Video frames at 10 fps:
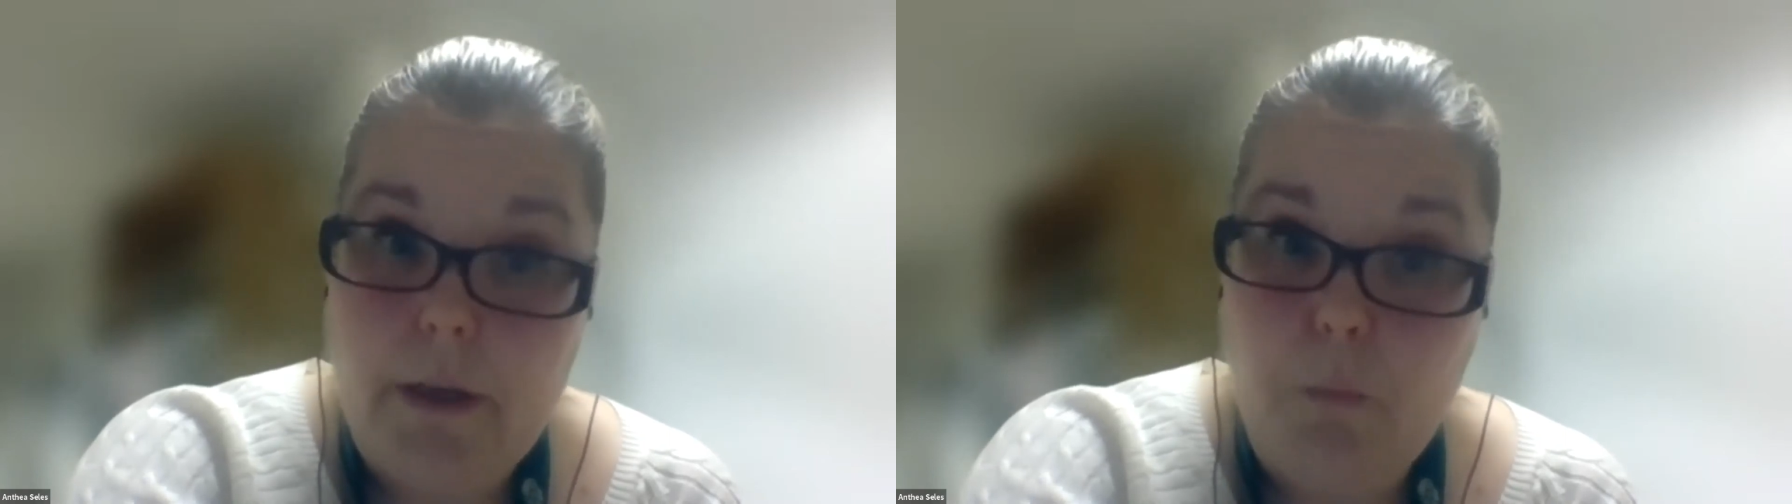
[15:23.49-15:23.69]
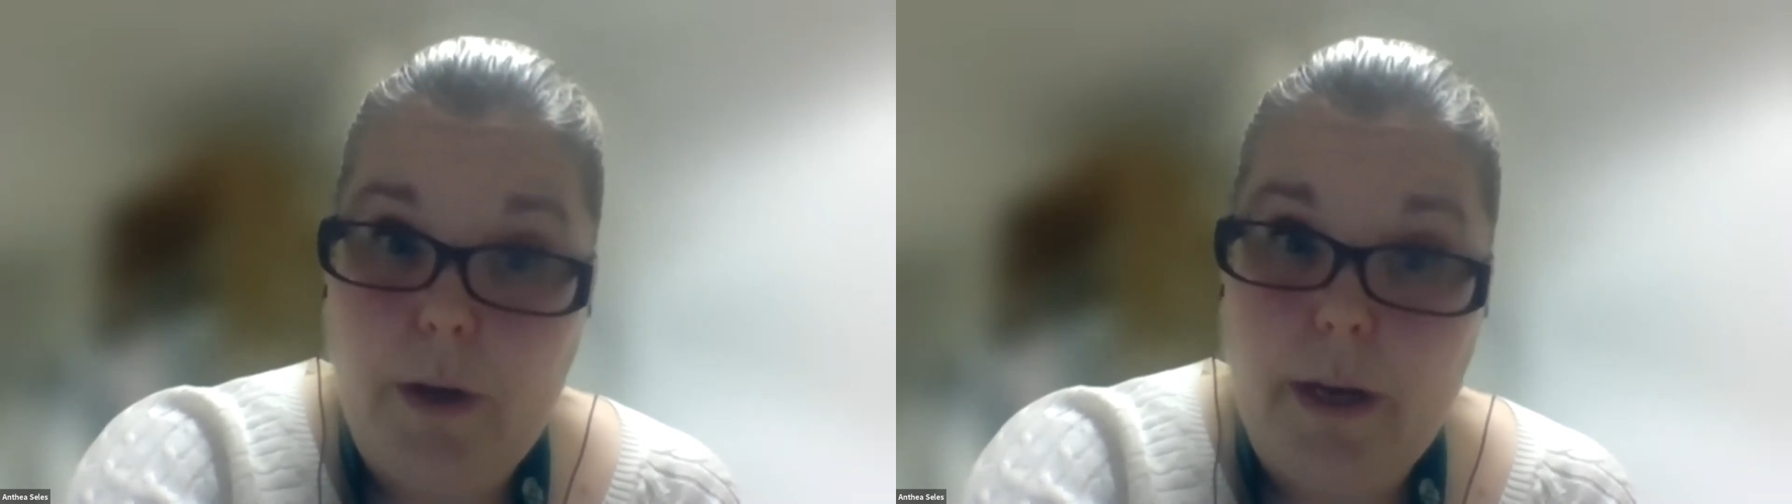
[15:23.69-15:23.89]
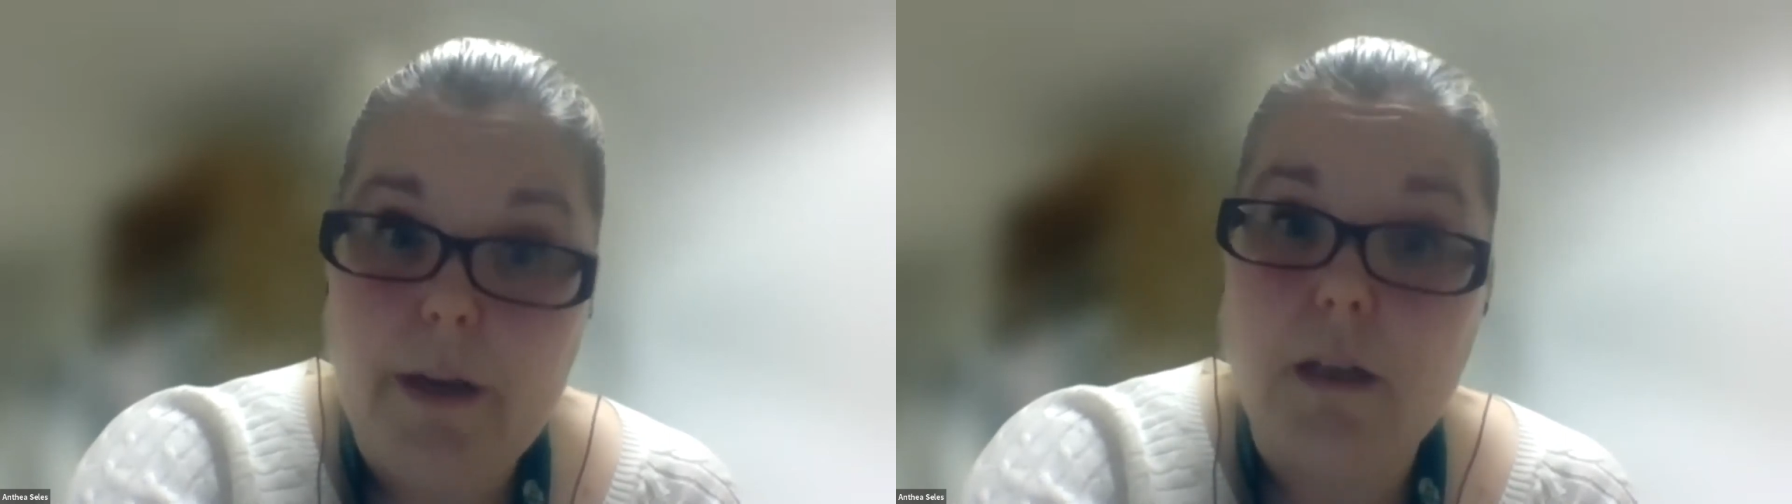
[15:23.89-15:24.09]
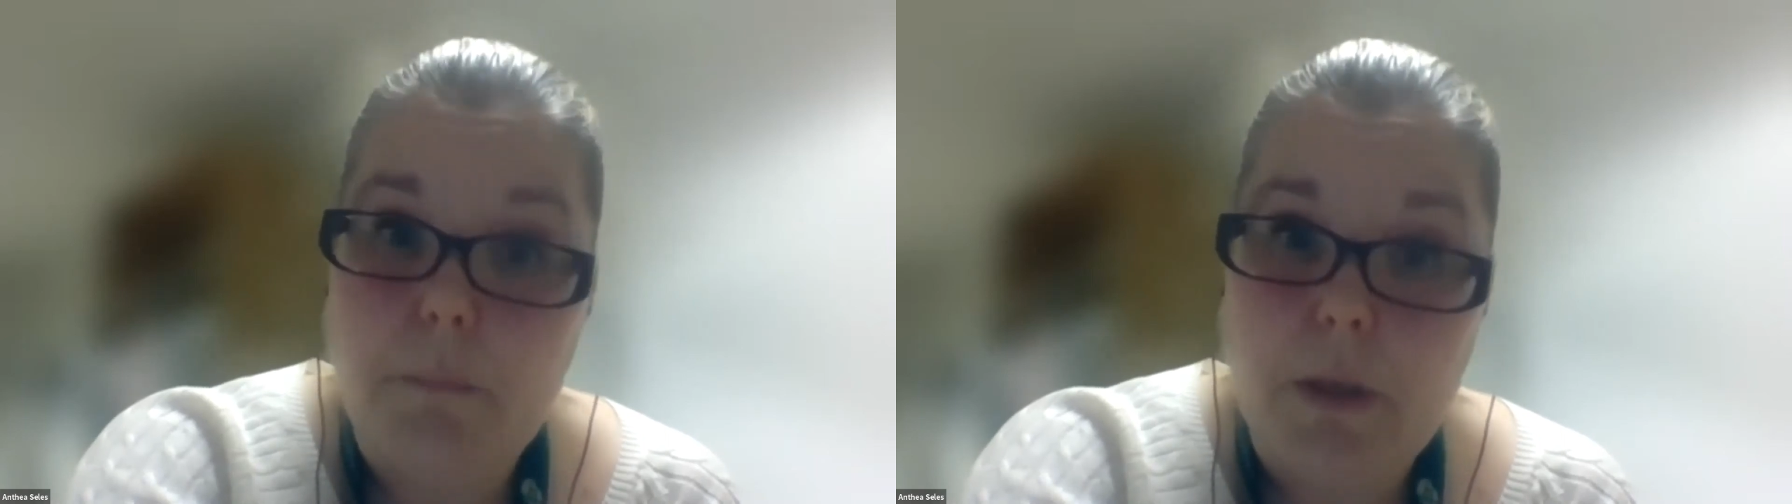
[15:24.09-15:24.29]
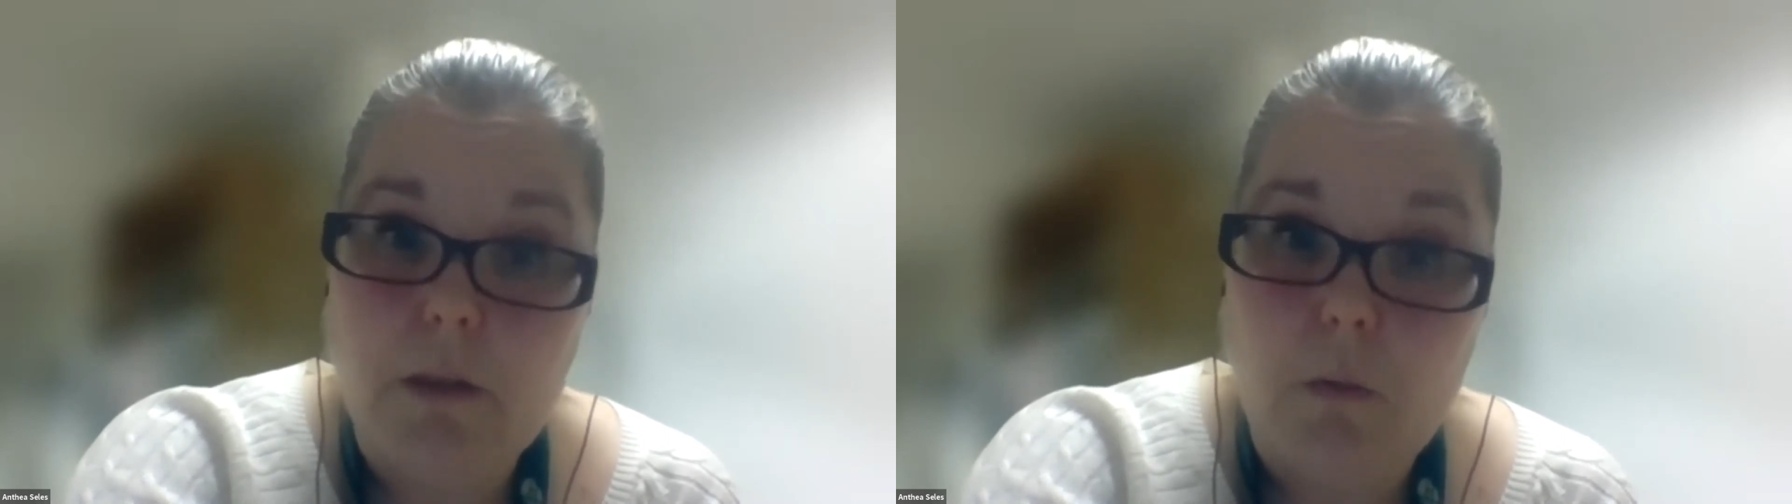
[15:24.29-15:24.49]
We end
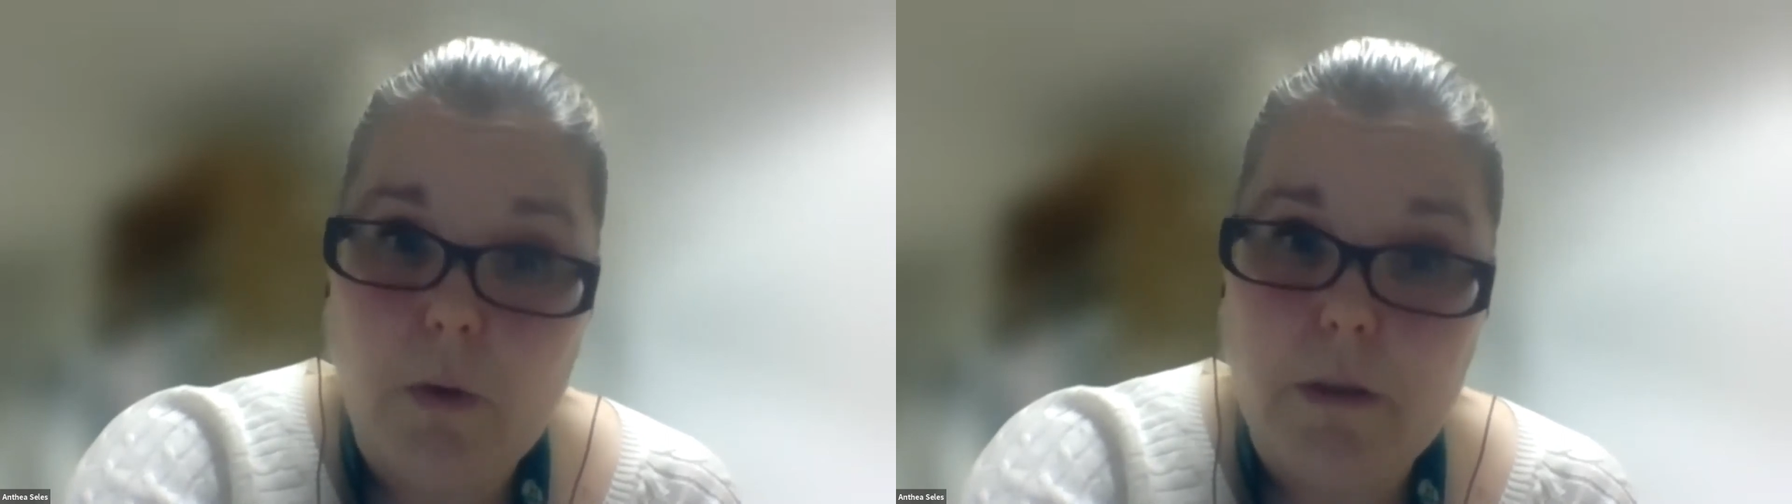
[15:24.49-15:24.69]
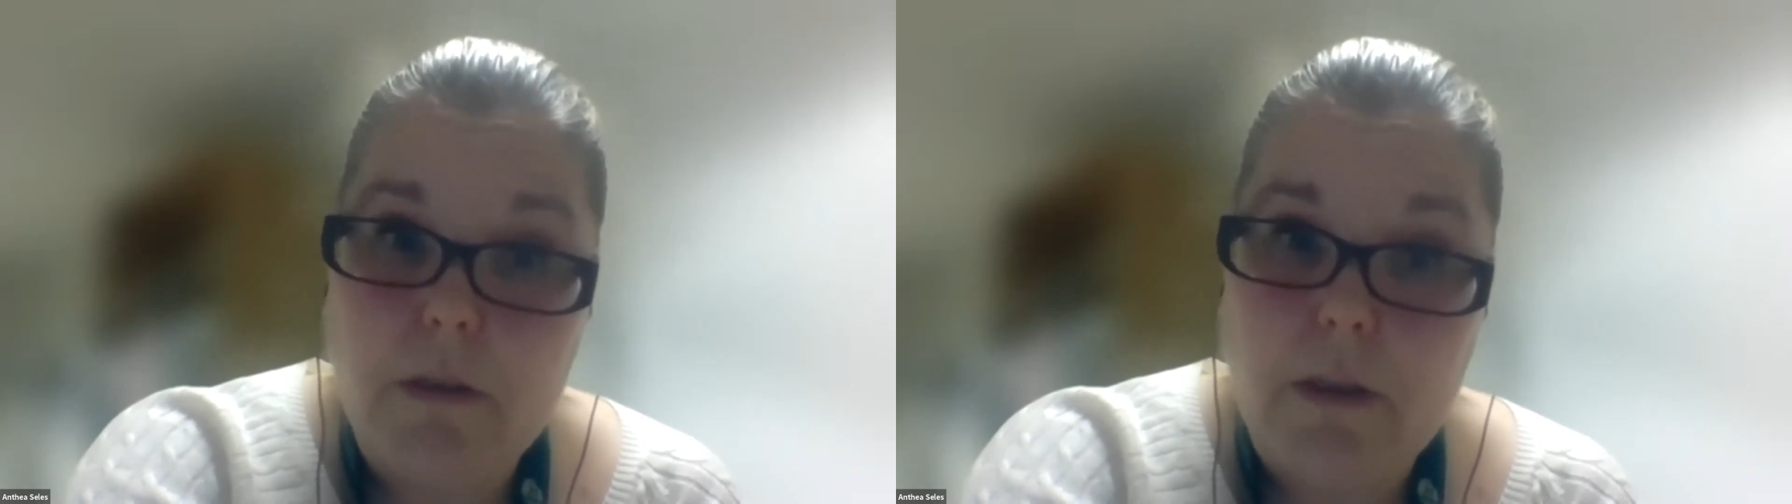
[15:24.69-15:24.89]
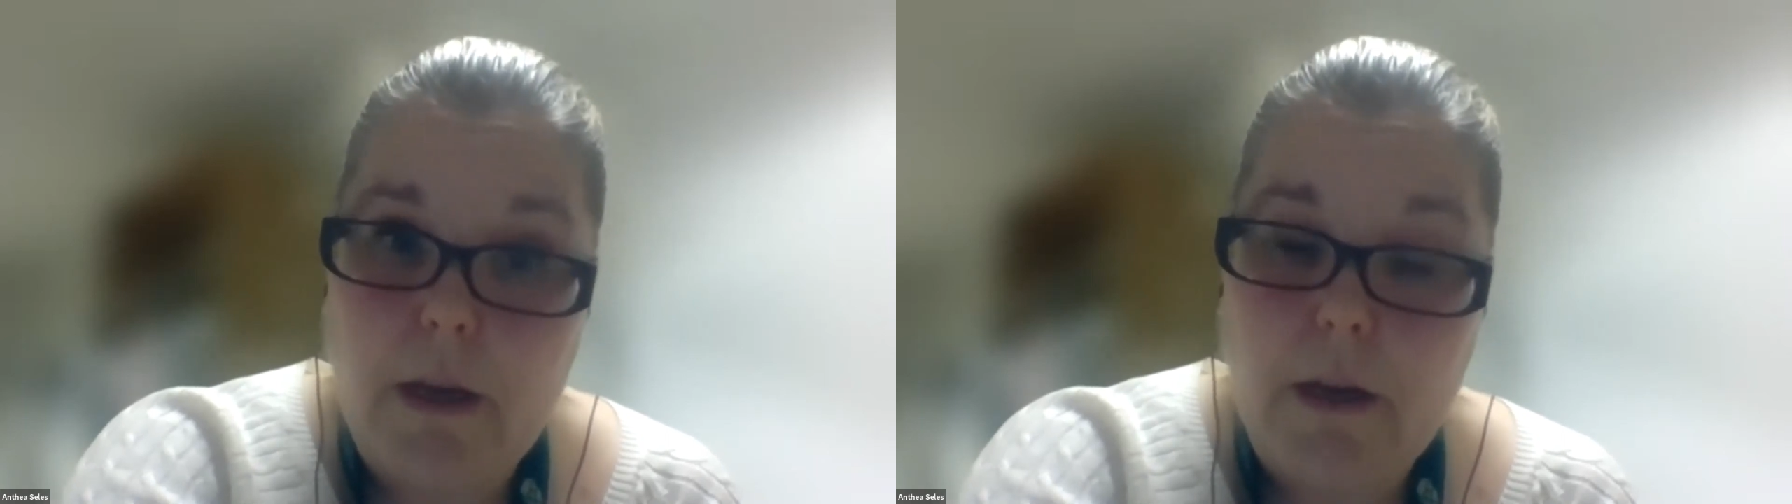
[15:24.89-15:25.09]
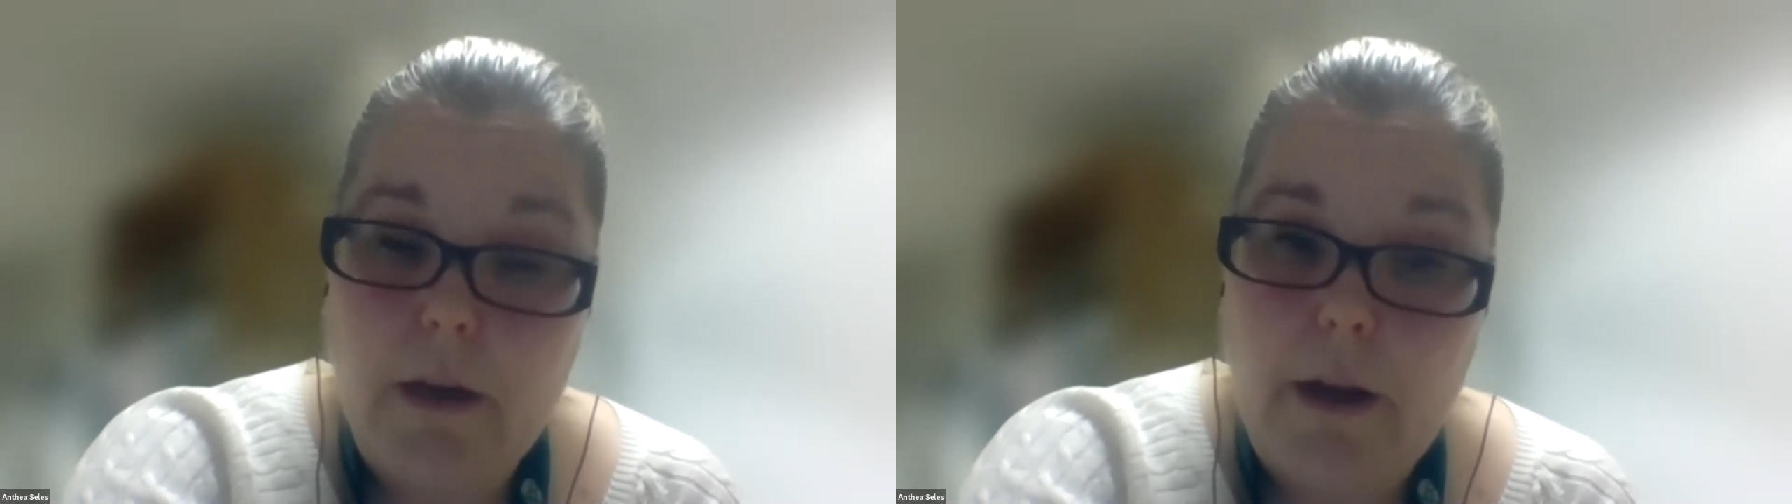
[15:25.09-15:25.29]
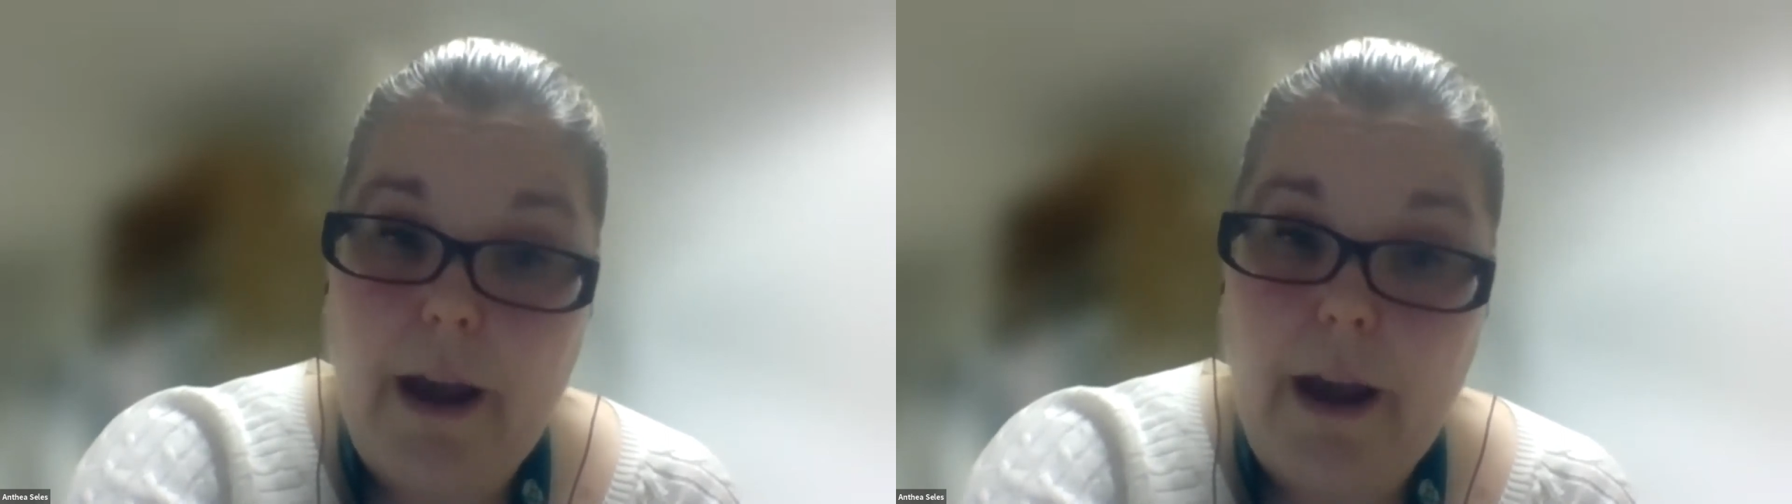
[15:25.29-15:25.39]
up being the ones saying,